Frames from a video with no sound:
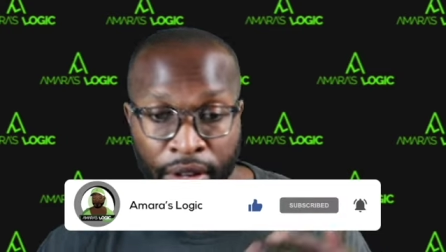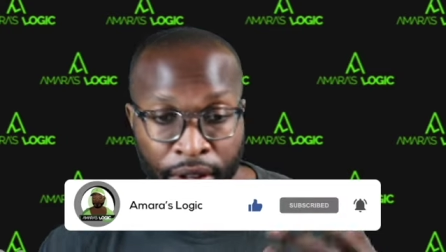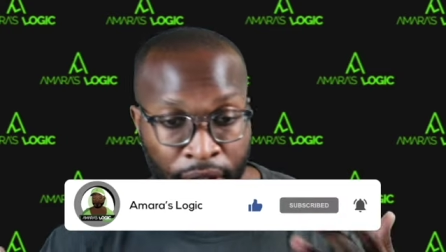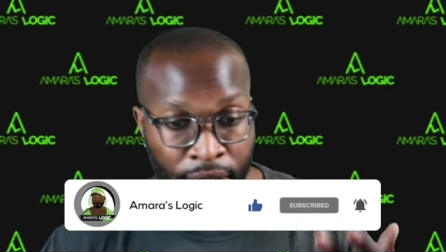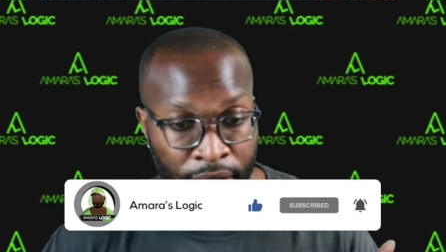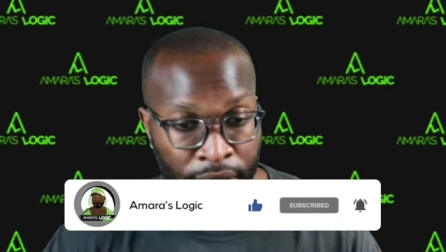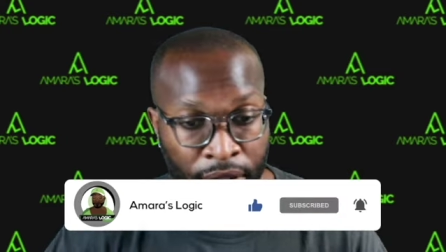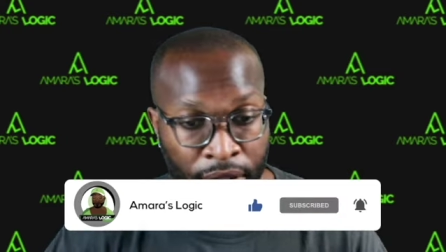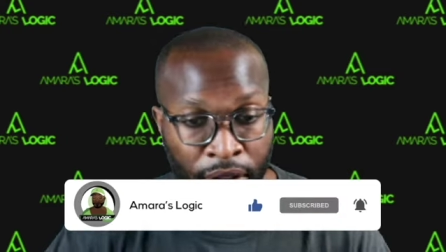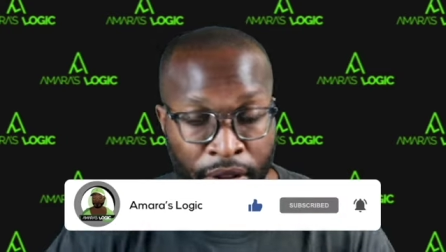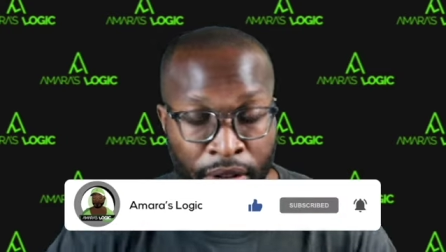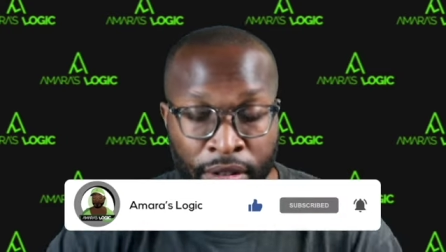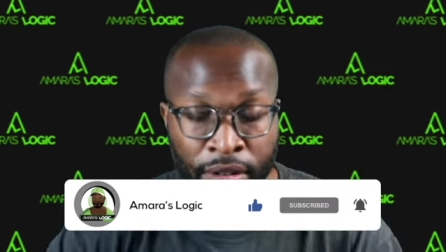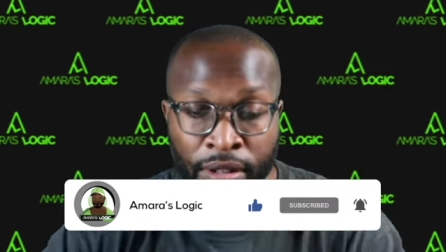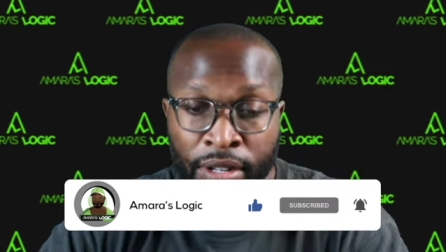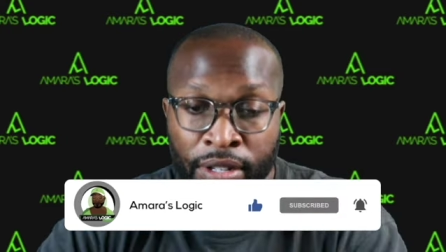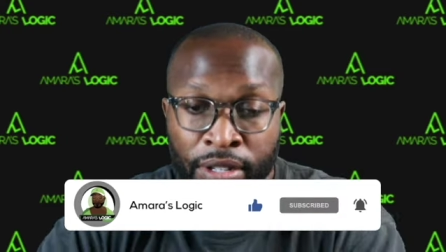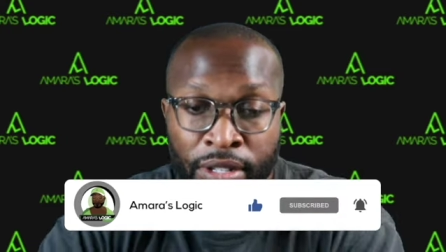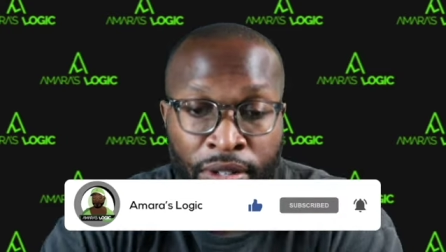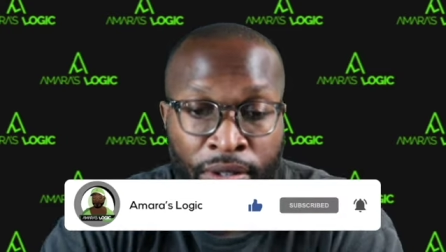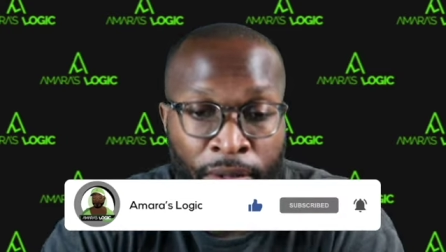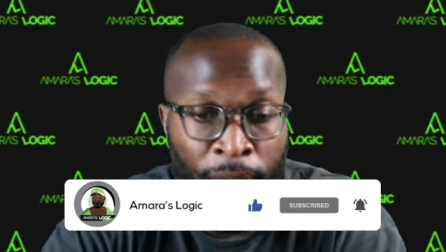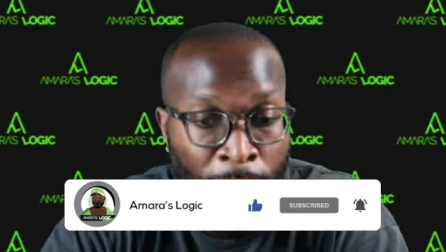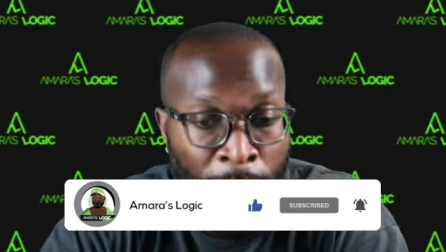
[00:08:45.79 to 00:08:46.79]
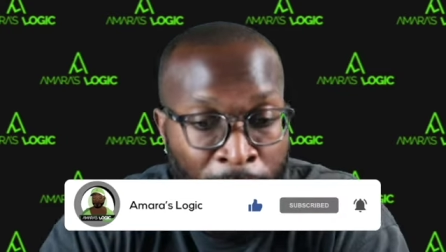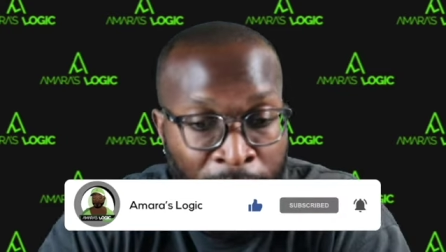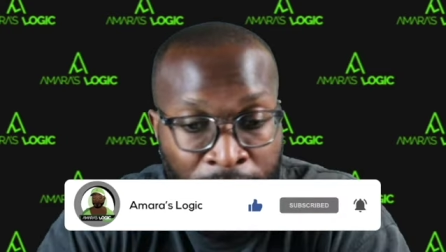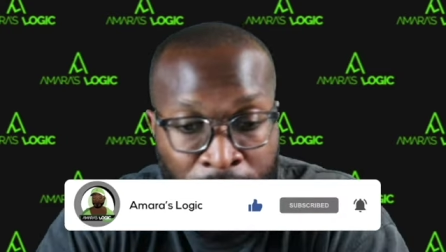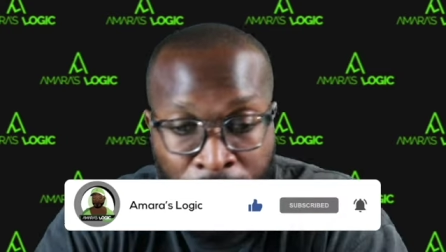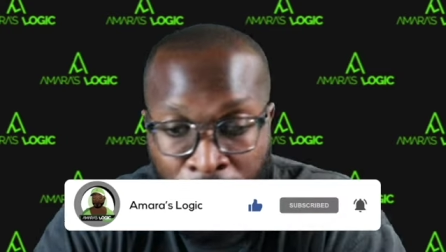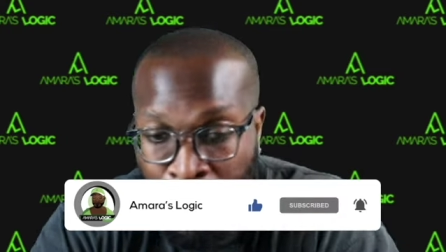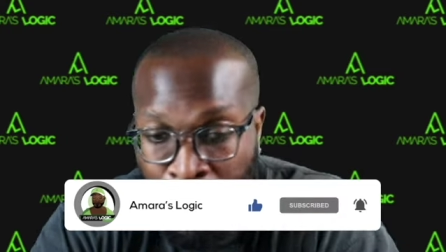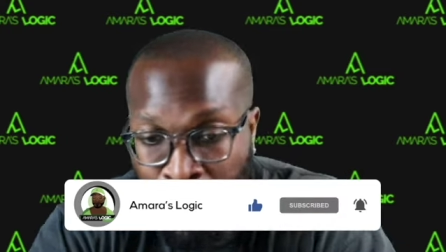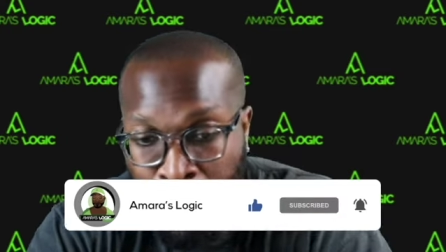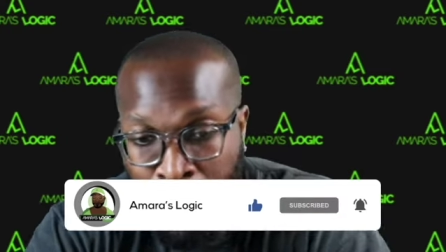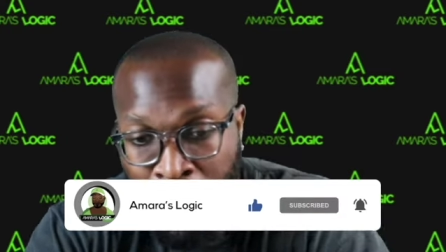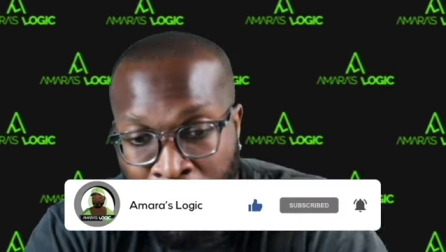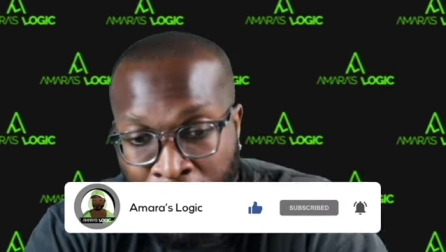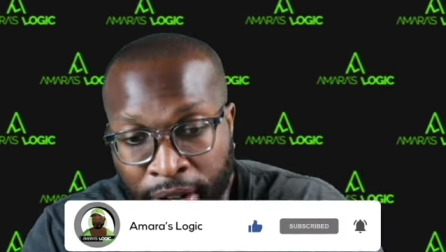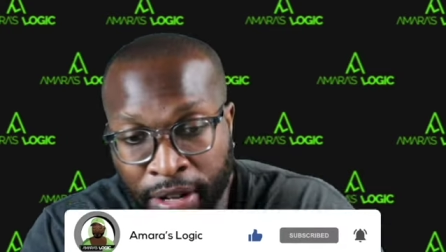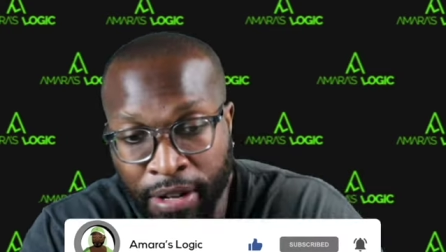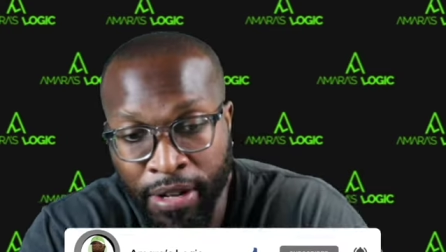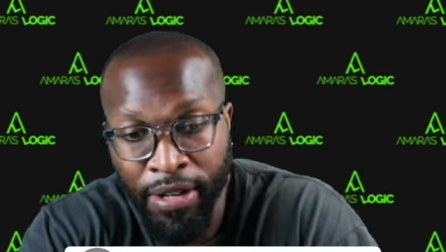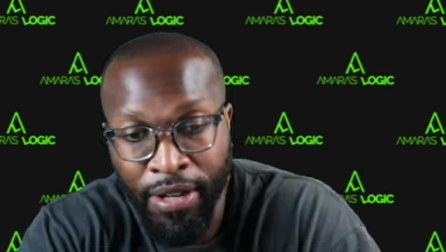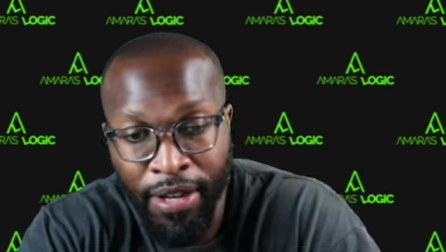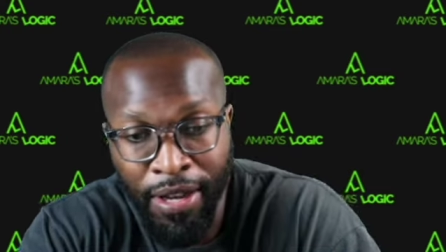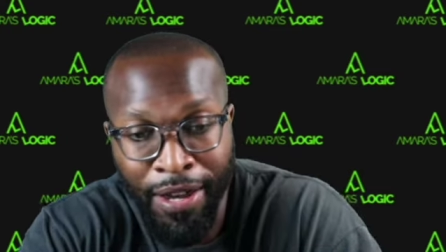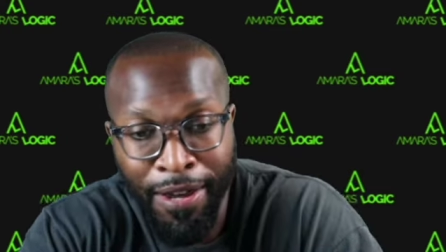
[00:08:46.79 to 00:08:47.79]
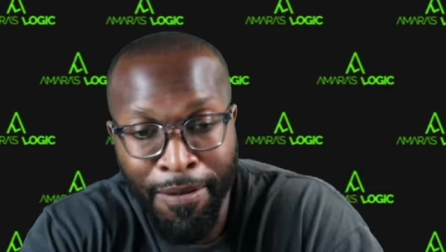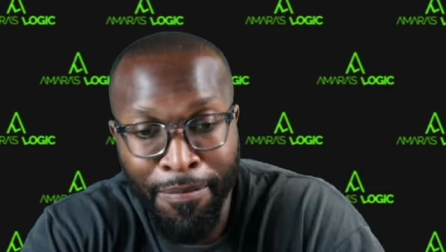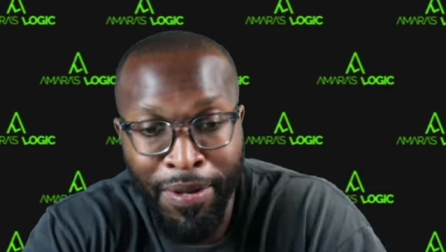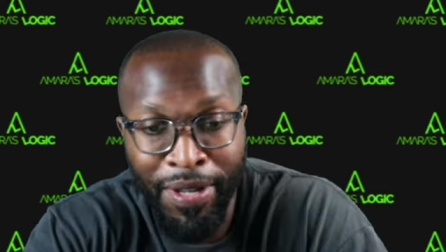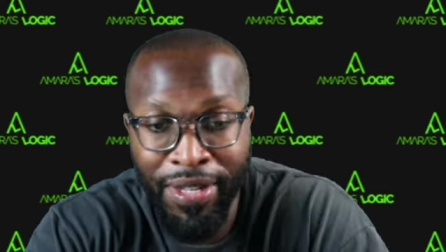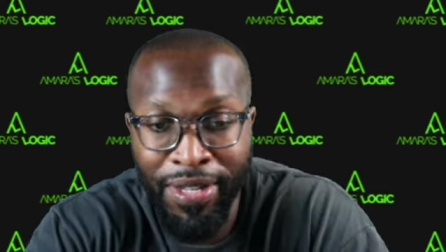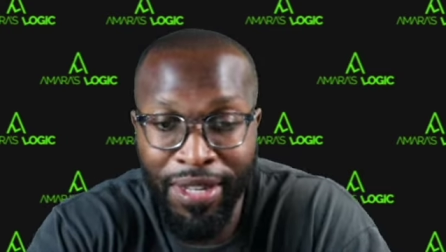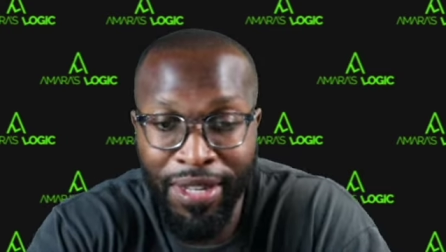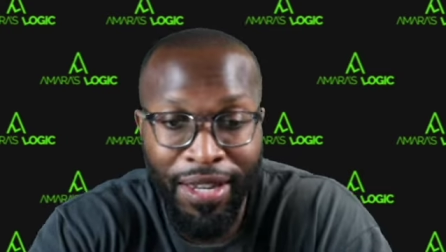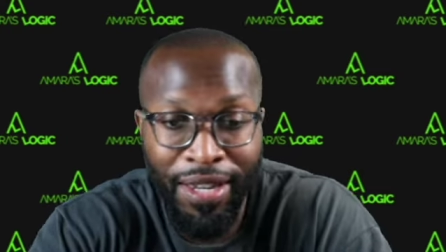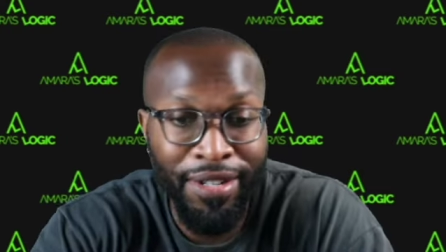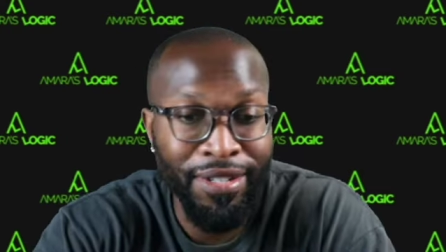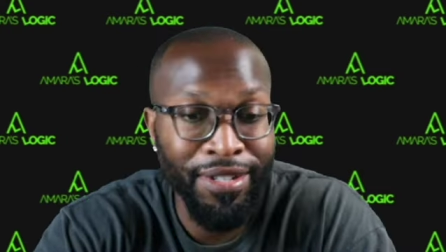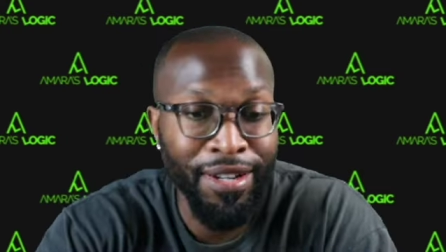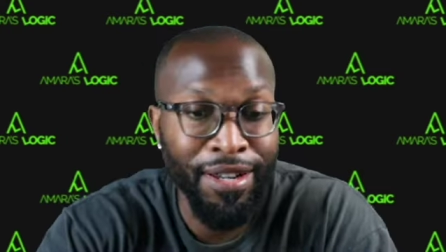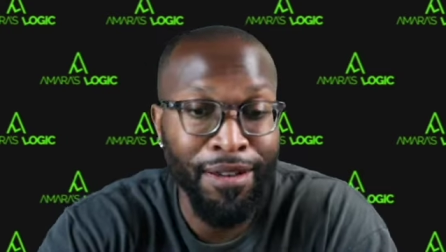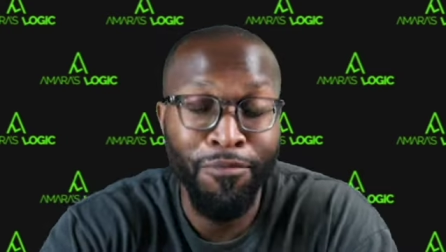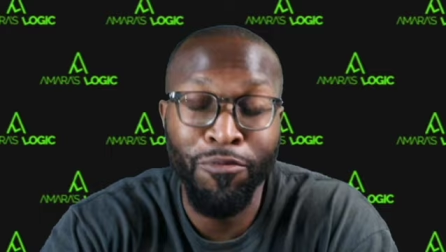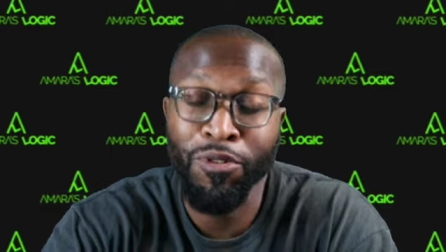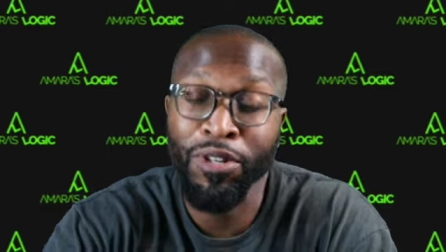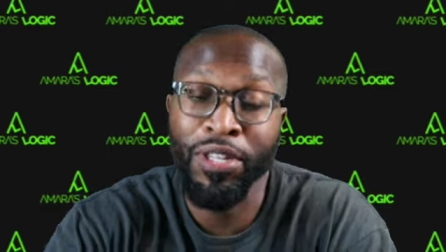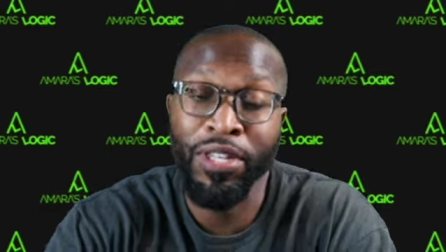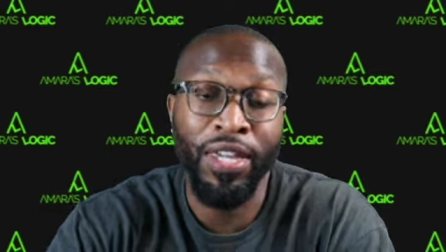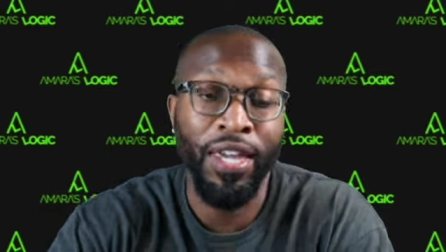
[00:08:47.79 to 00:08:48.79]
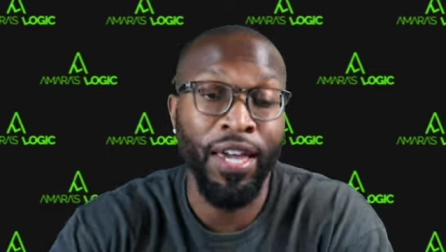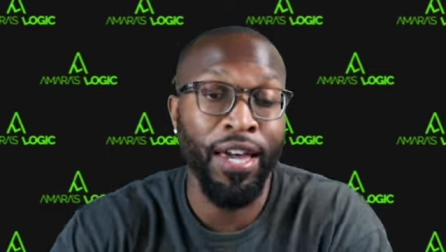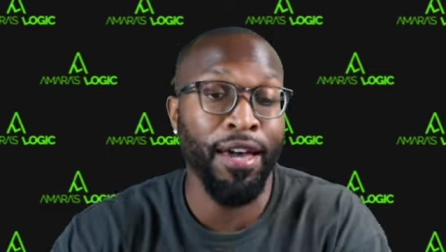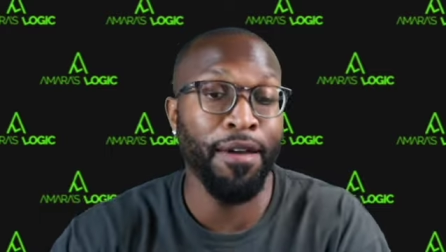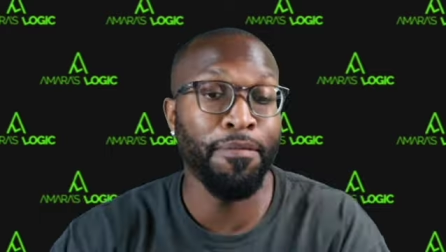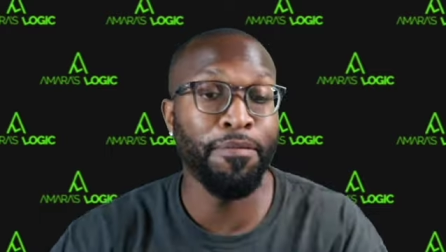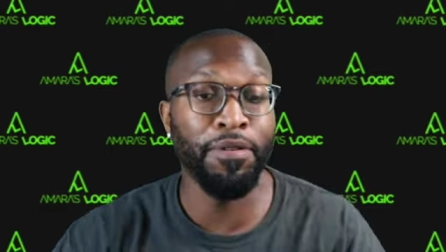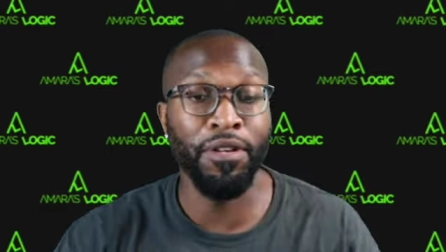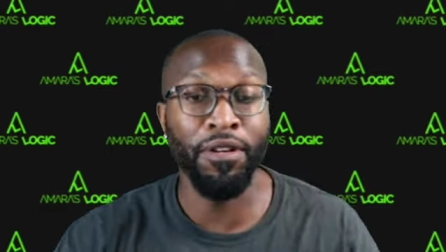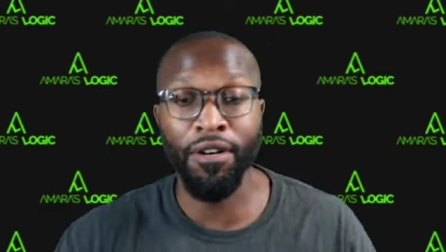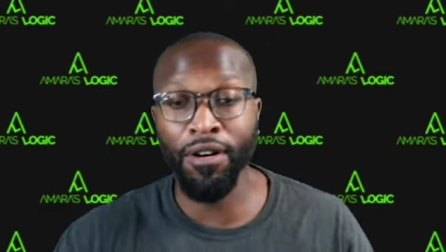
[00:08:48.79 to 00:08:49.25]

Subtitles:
So let's talk about it in the comment section. I'm really happy.